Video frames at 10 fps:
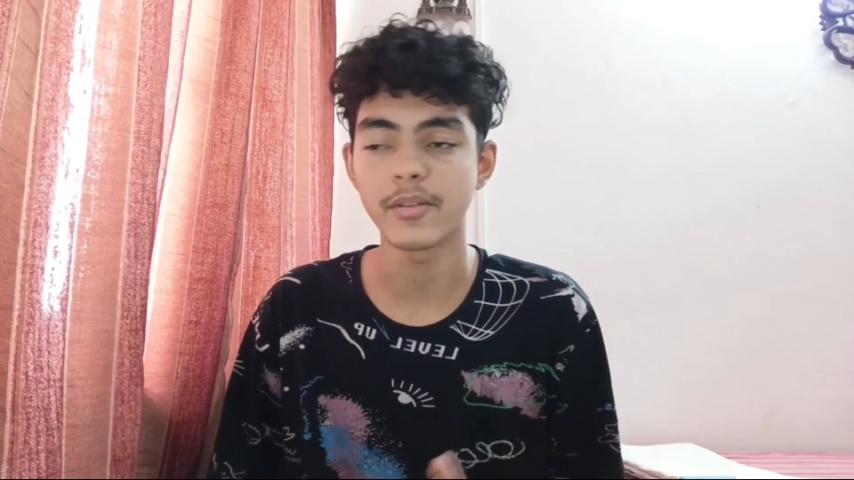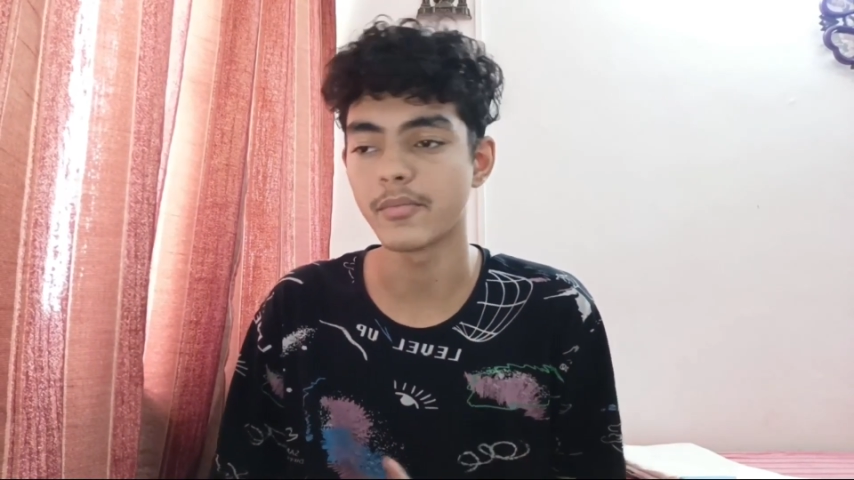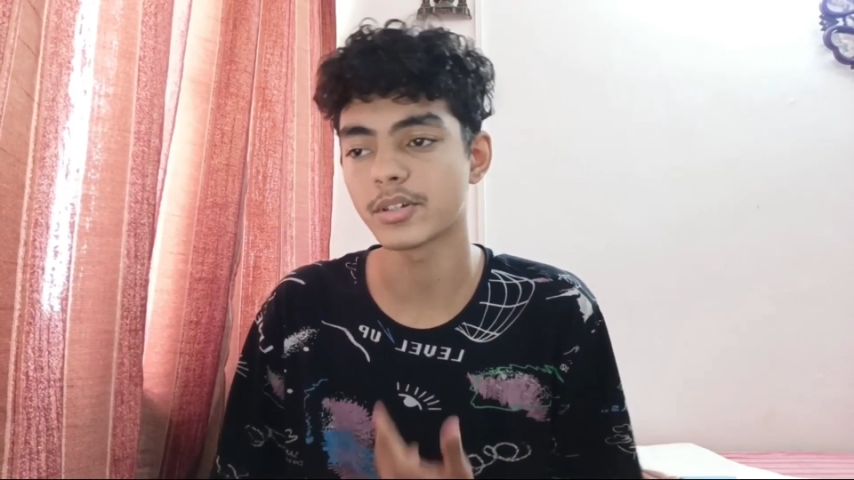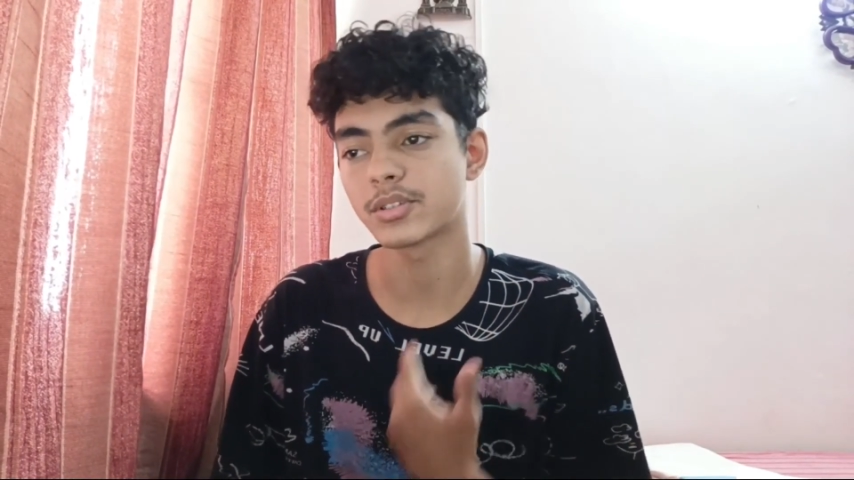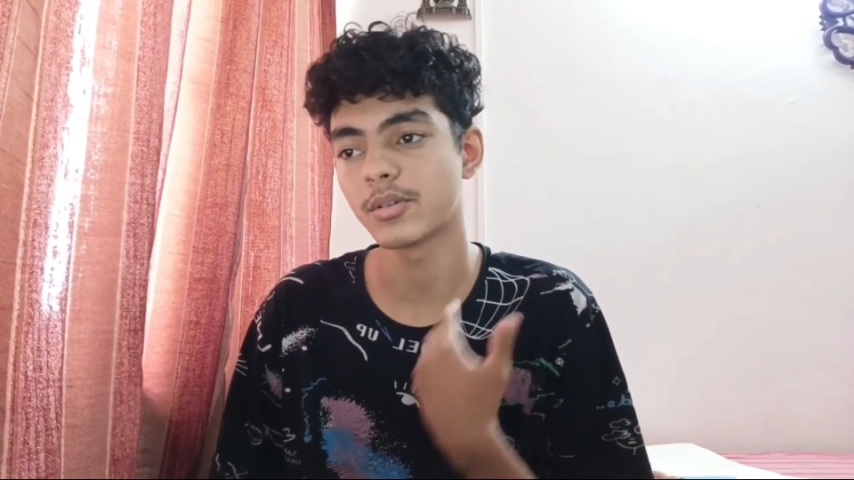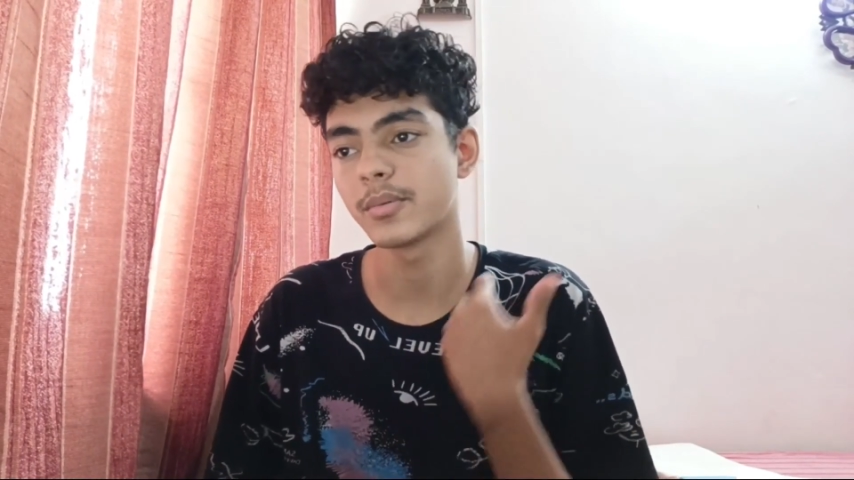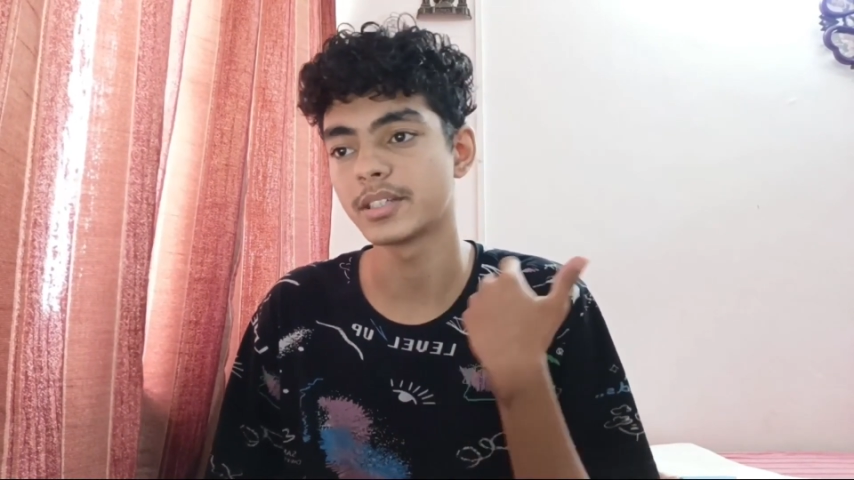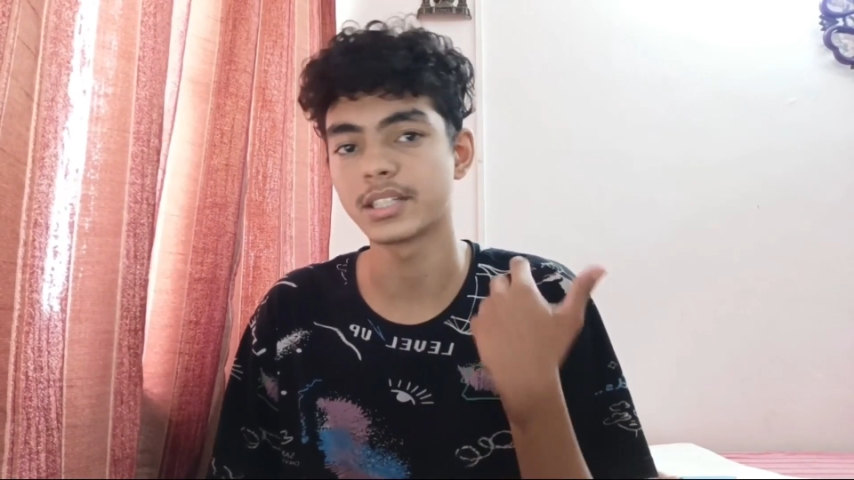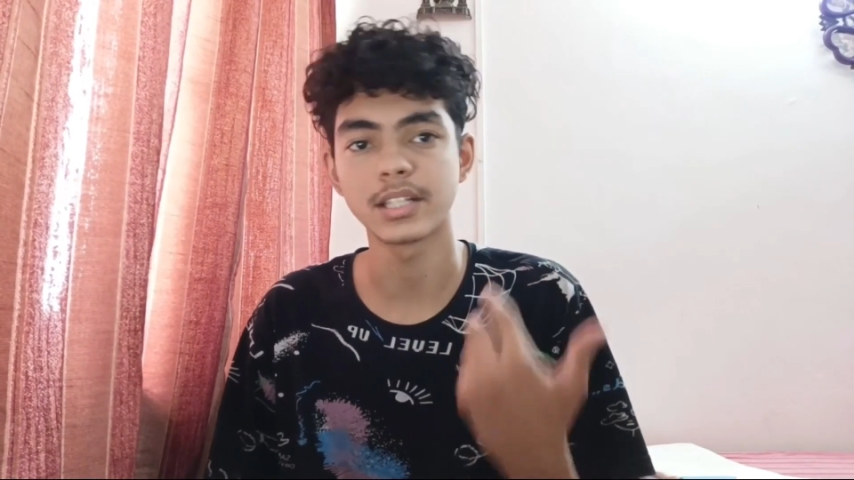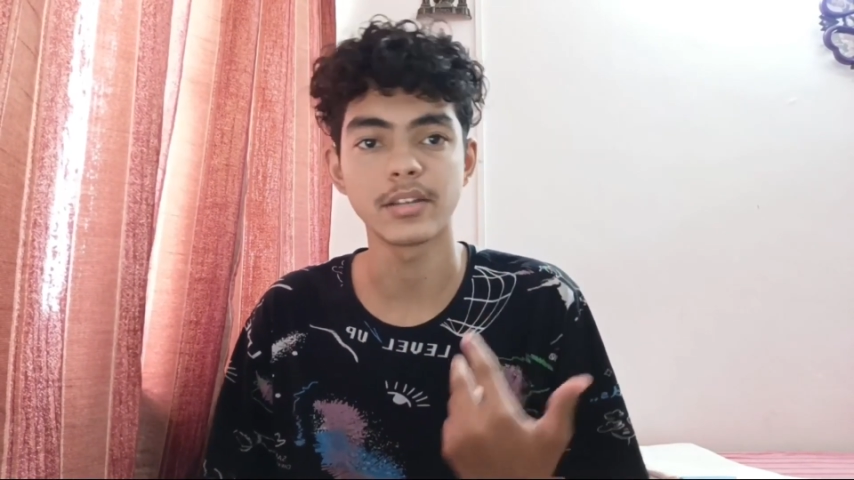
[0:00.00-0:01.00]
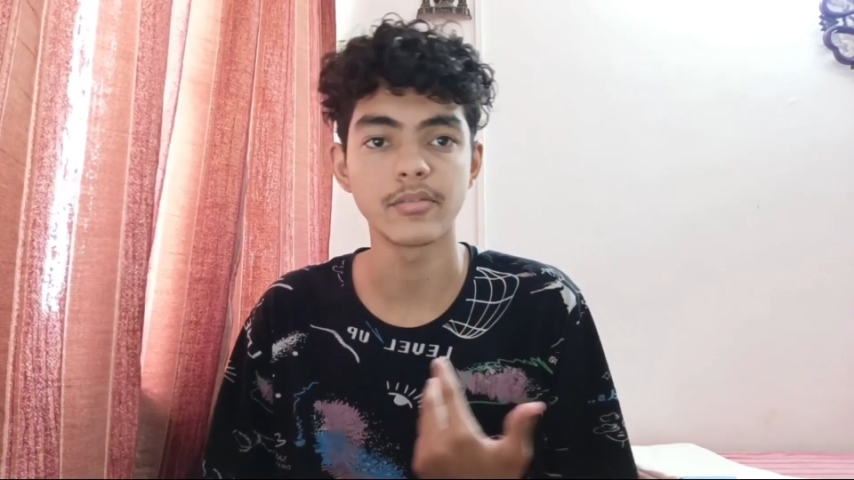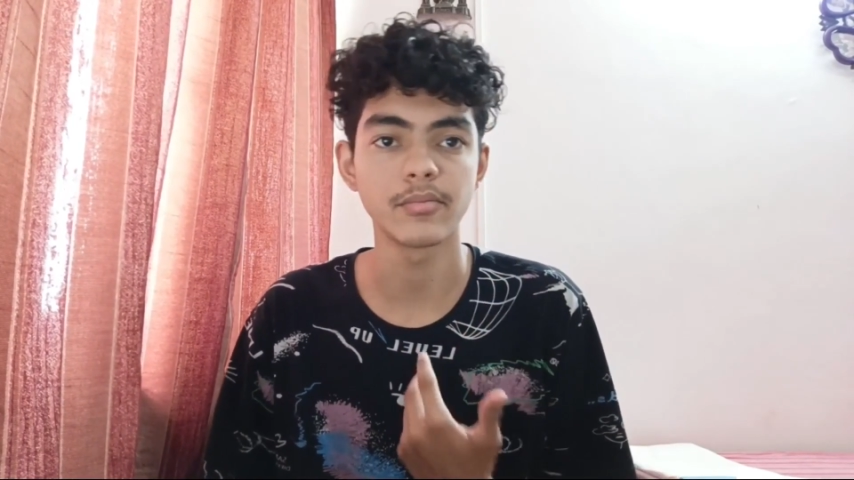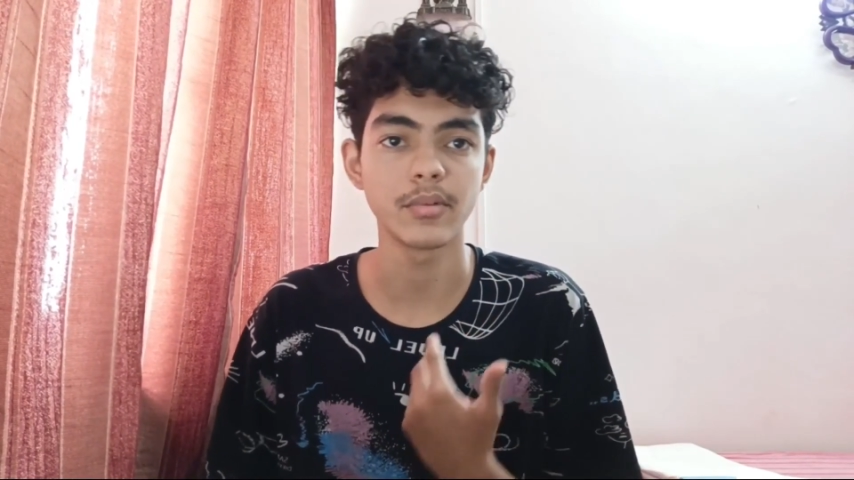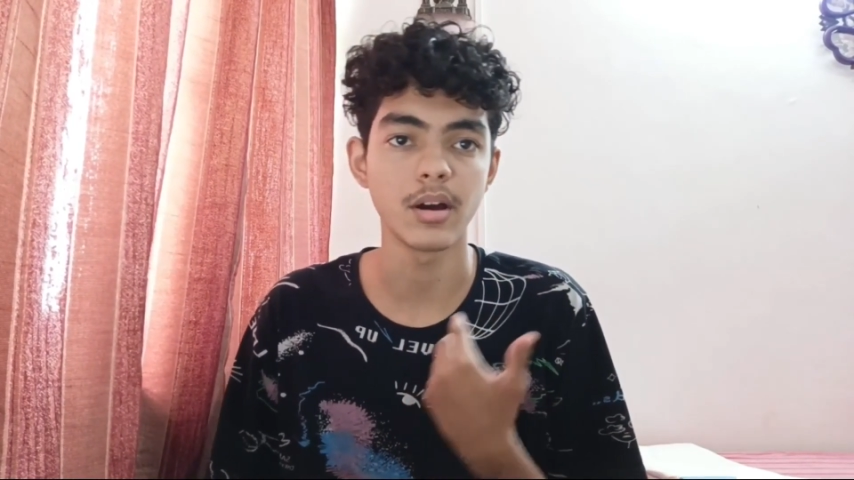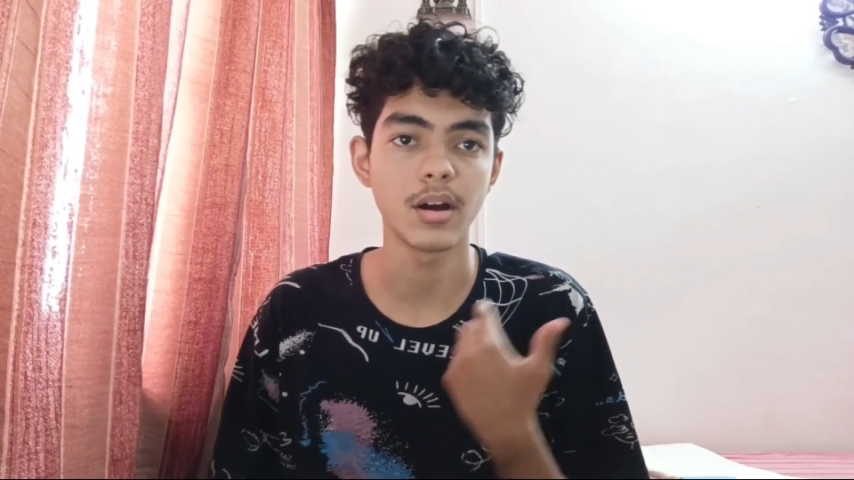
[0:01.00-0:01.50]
frameworks, so basically